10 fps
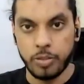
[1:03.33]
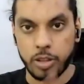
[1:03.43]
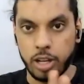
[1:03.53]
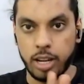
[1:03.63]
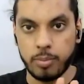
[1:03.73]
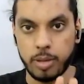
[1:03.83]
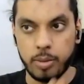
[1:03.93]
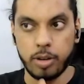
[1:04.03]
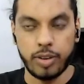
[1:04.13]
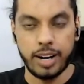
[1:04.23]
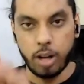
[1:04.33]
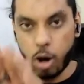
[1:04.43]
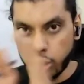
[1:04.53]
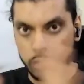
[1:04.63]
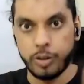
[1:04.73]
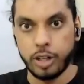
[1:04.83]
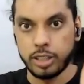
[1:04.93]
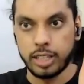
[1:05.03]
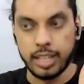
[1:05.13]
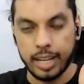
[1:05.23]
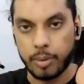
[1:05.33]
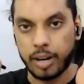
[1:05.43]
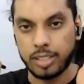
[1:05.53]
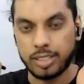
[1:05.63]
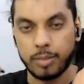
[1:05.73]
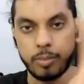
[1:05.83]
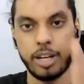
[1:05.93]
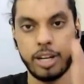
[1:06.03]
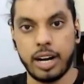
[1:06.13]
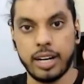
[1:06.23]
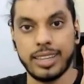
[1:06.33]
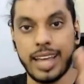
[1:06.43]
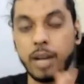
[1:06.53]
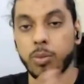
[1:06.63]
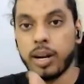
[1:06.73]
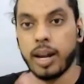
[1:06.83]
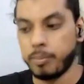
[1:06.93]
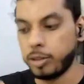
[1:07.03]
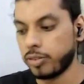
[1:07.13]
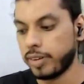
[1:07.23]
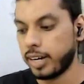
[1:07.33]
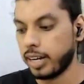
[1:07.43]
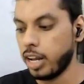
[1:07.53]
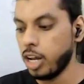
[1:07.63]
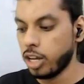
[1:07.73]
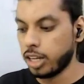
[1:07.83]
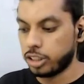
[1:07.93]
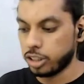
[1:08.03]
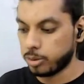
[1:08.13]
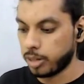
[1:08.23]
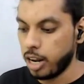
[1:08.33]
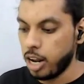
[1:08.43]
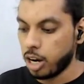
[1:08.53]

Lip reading: You can be to find like all the videos as like I'm kind of segmented under that one piece of headline in search bar.